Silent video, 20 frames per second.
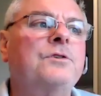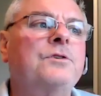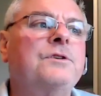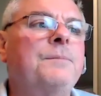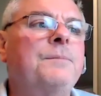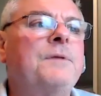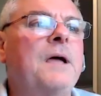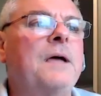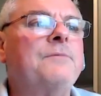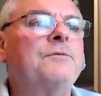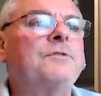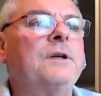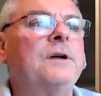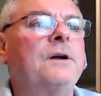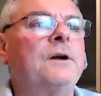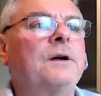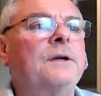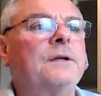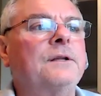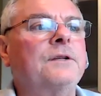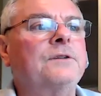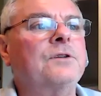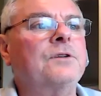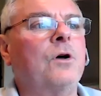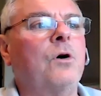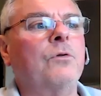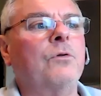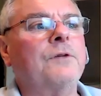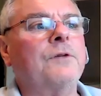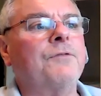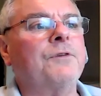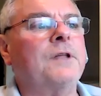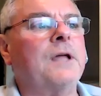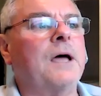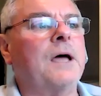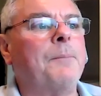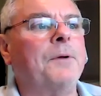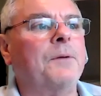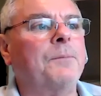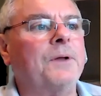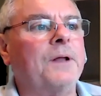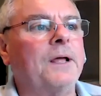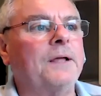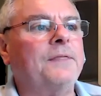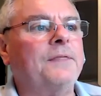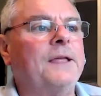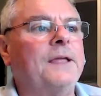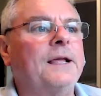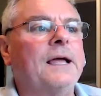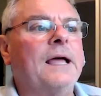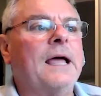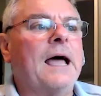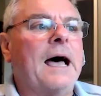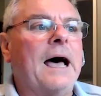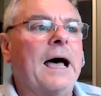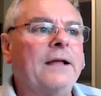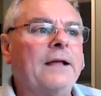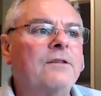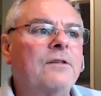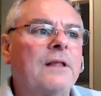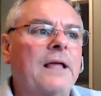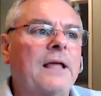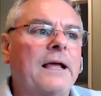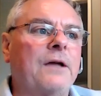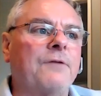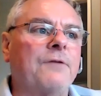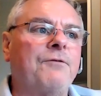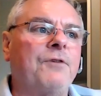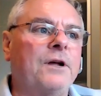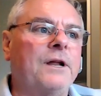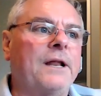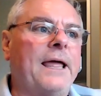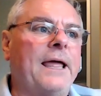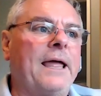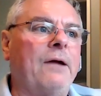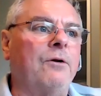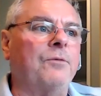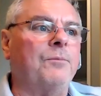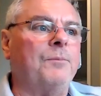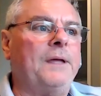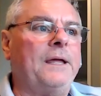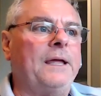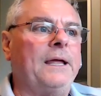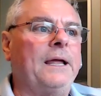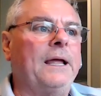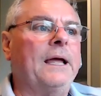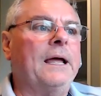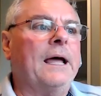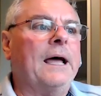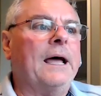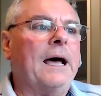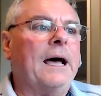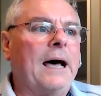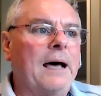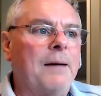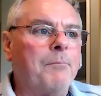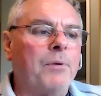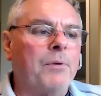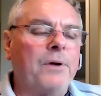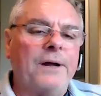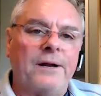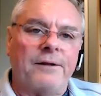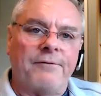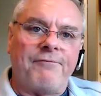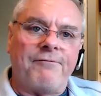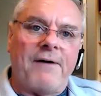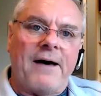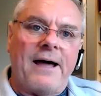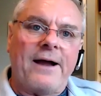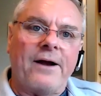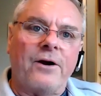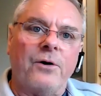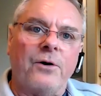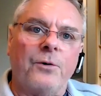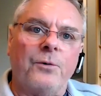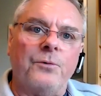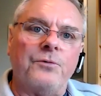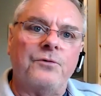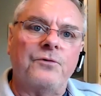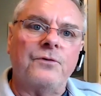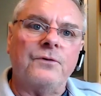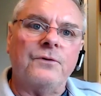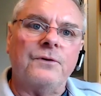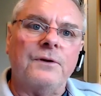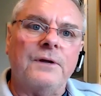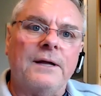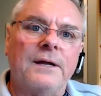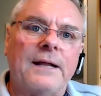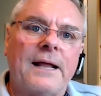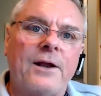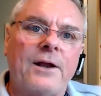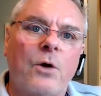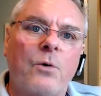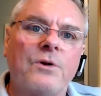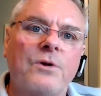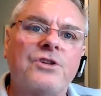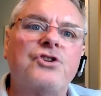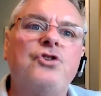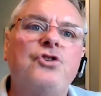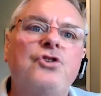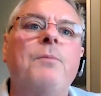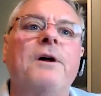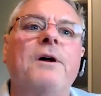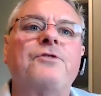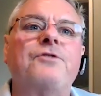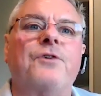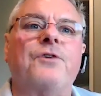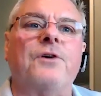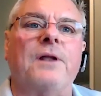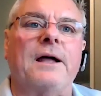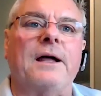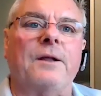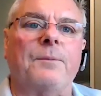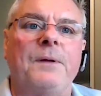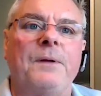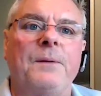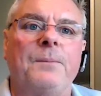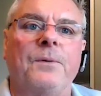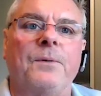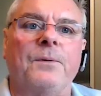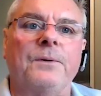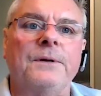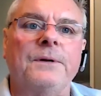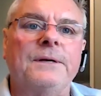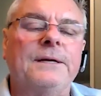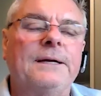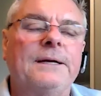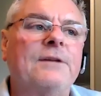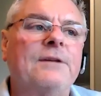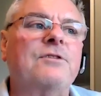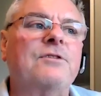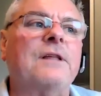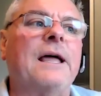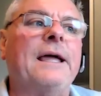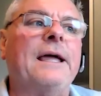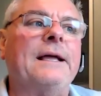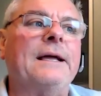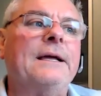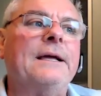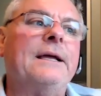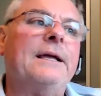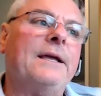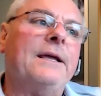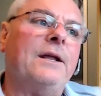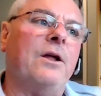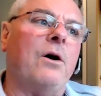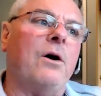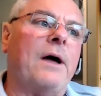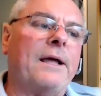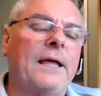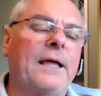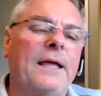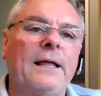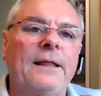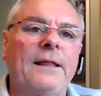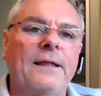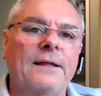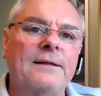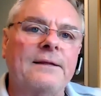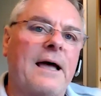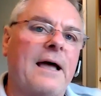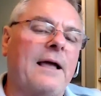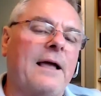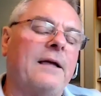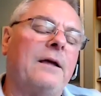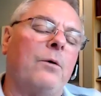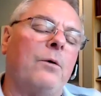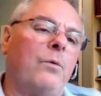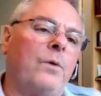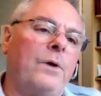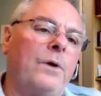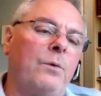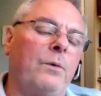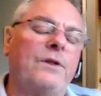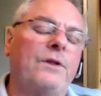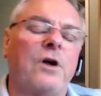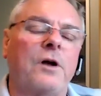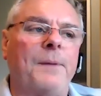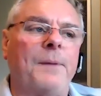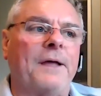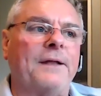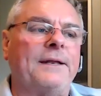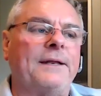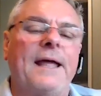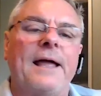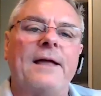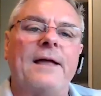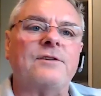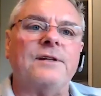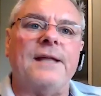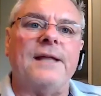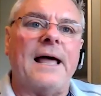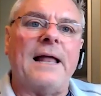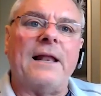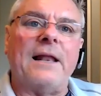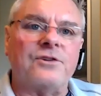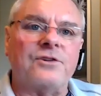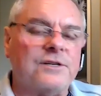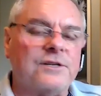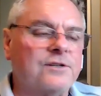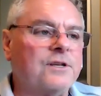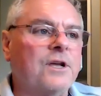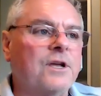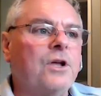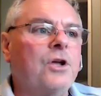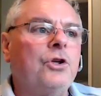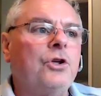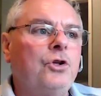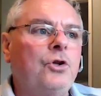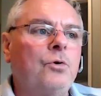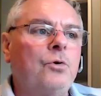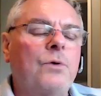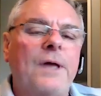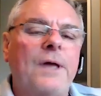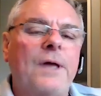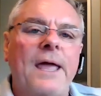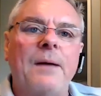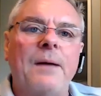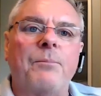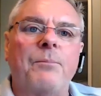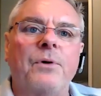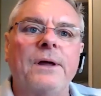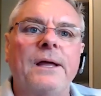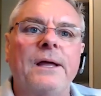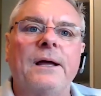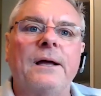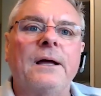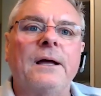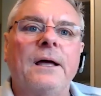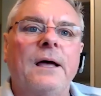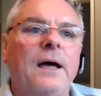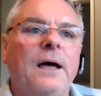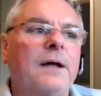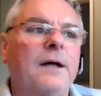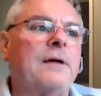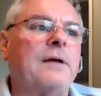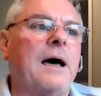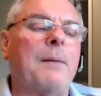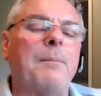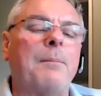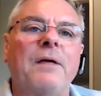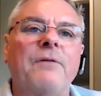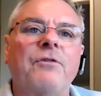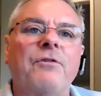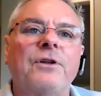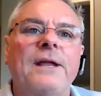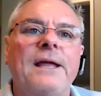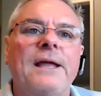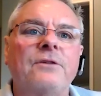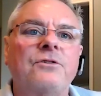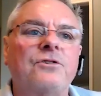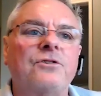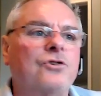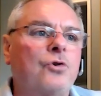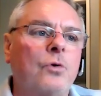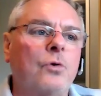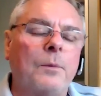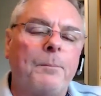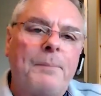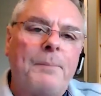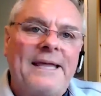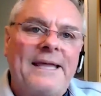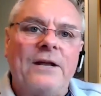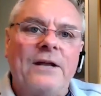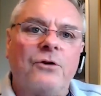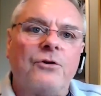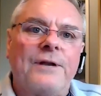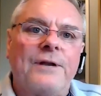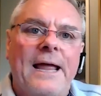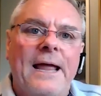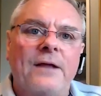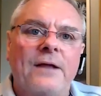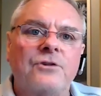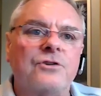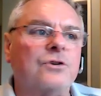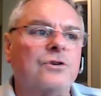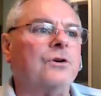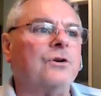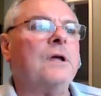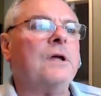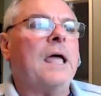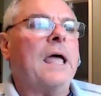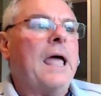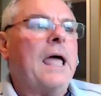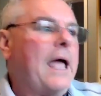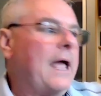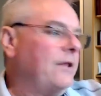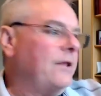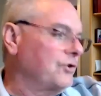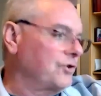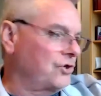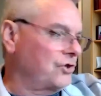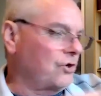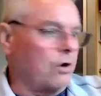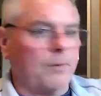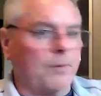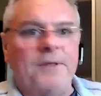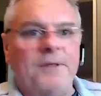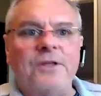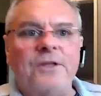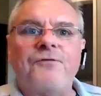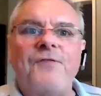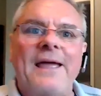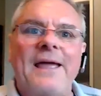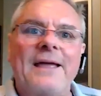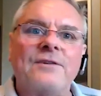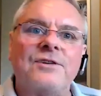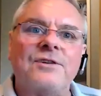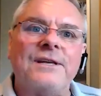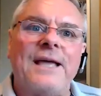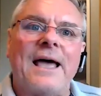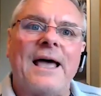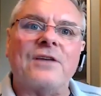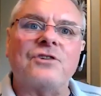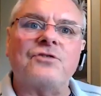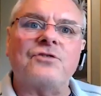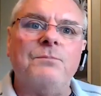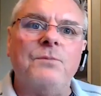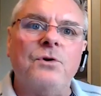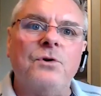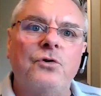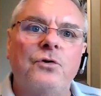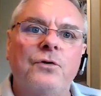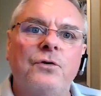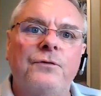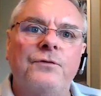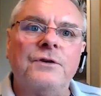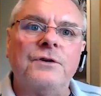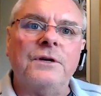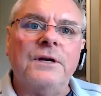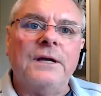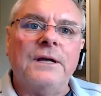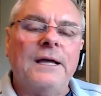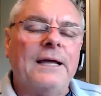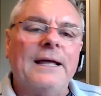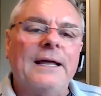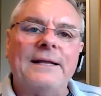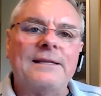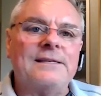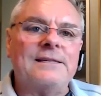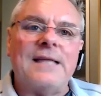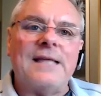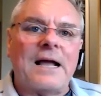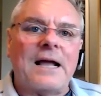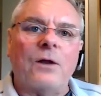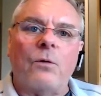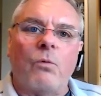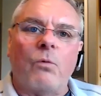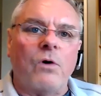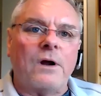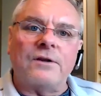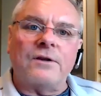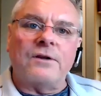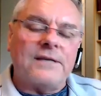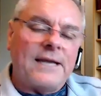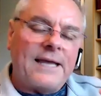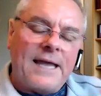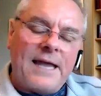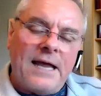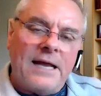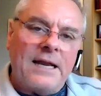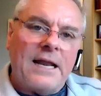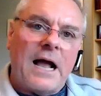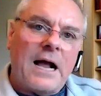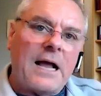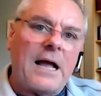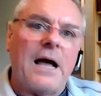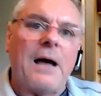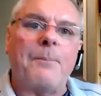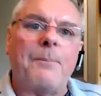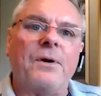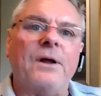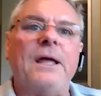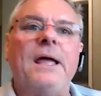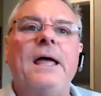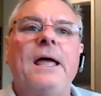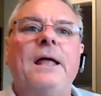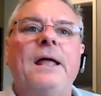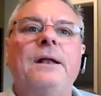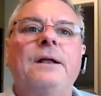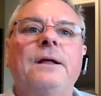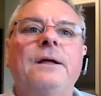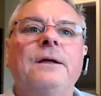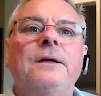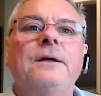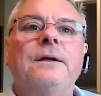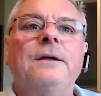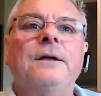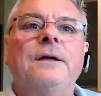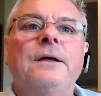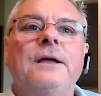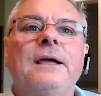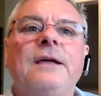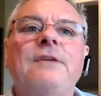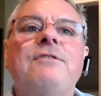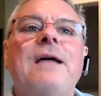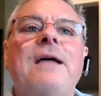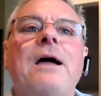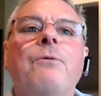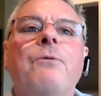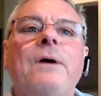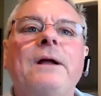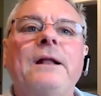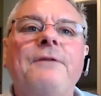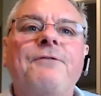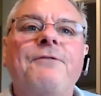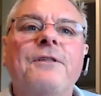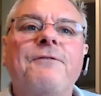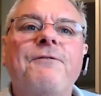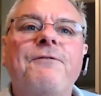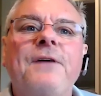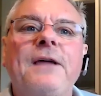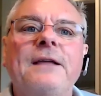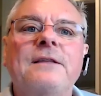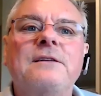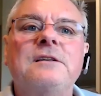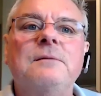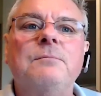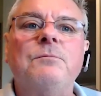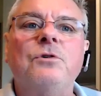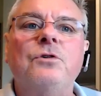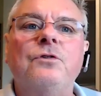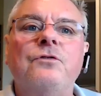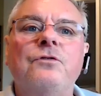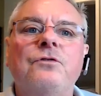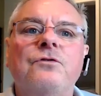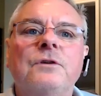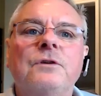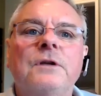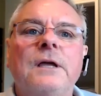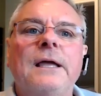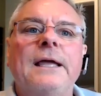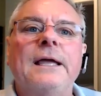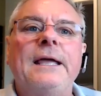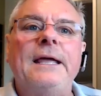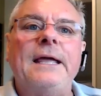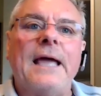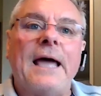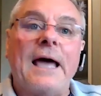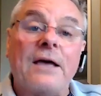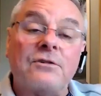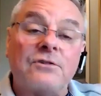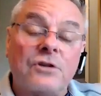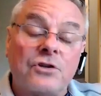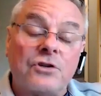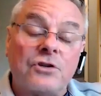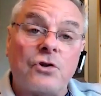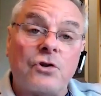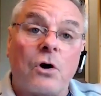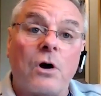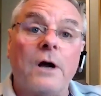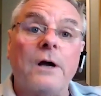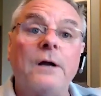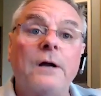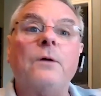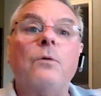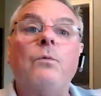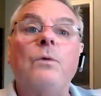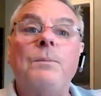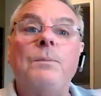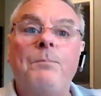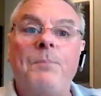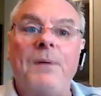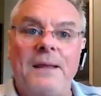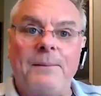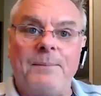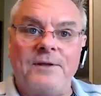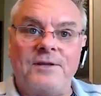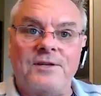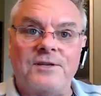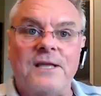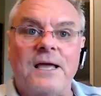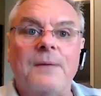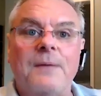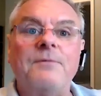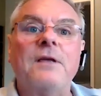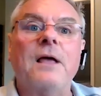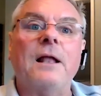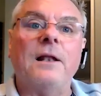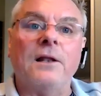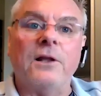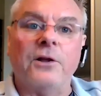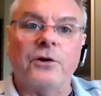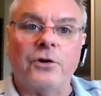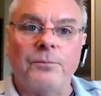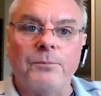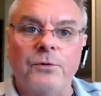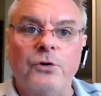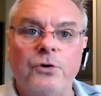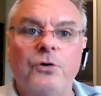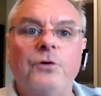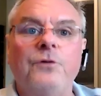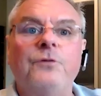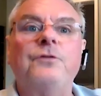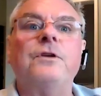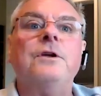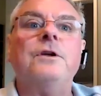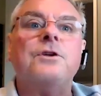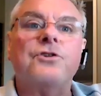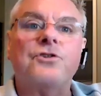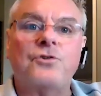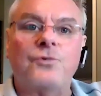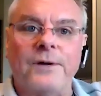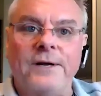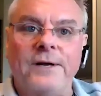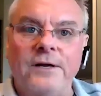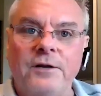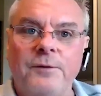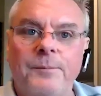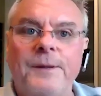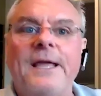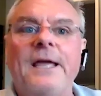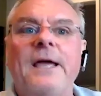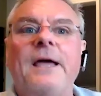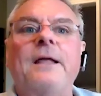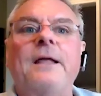sometimes, Derek, and it's a whole different topic, but I think it's like if you're going to hang with me, I'm bringing a fire hose. And I know it's too much for a lot of people. It's like, this guy, we talk about dance analogies. You can't bring a top level dancer to a beginner dancer and show him these fancy ass moves. It's not going to work because he cannot comprehend. He's not ready for the fancy moves. He has to start with baby steps, little moves, string them